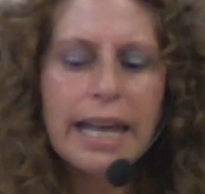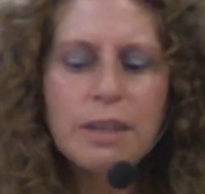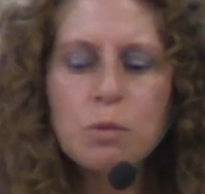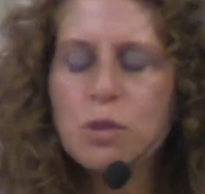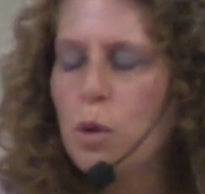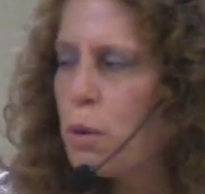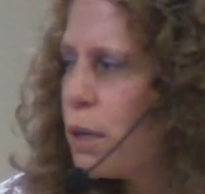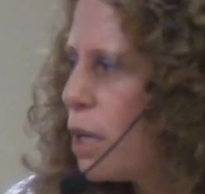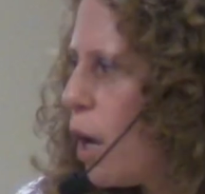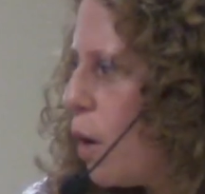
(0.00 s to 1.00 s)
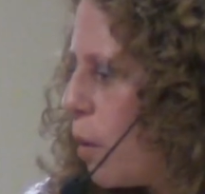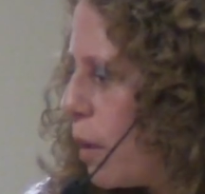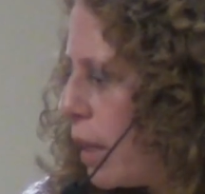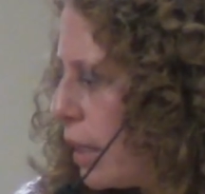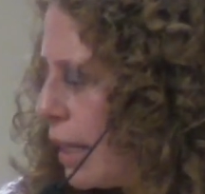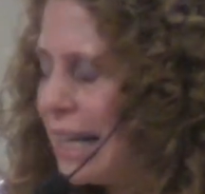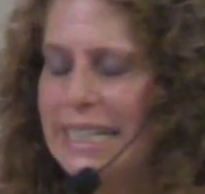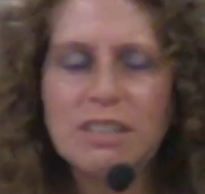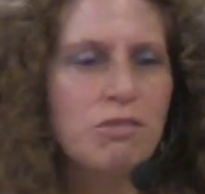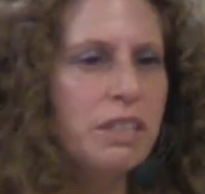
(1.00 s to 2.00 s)
There was nowhere to go. I
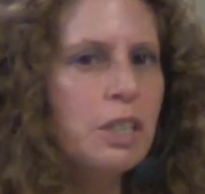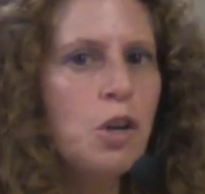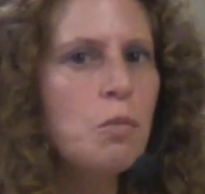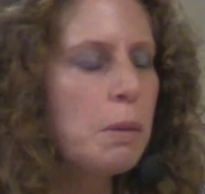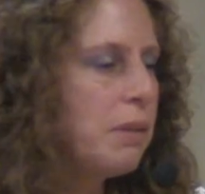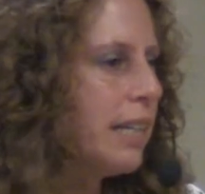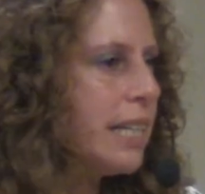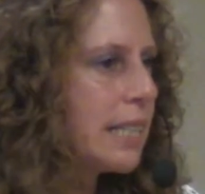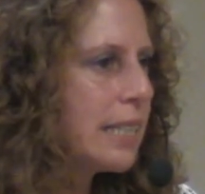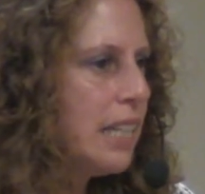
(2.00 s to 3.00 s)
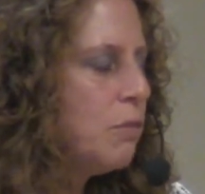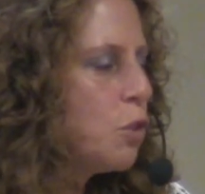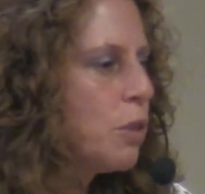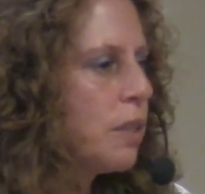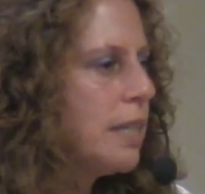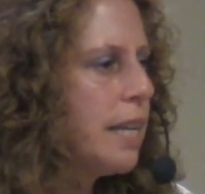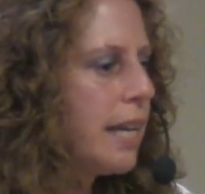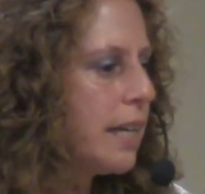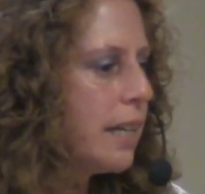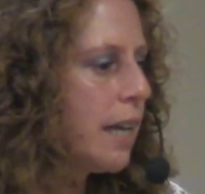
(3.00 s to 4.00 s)
didn't really know my place. Even during the
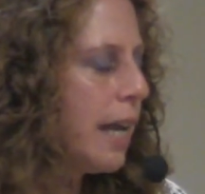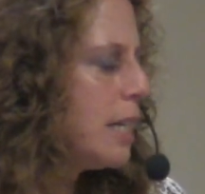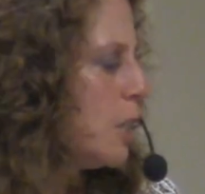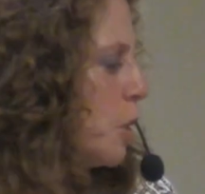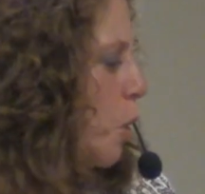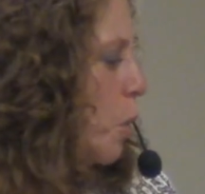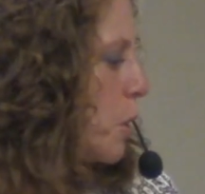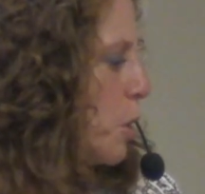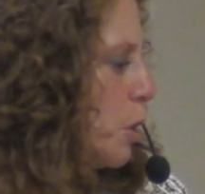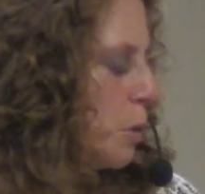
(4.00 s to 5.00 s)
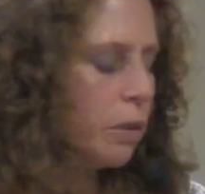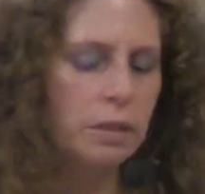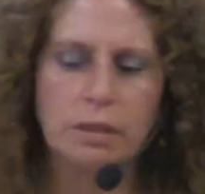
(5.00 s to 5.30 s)
day, I didn't know what to do.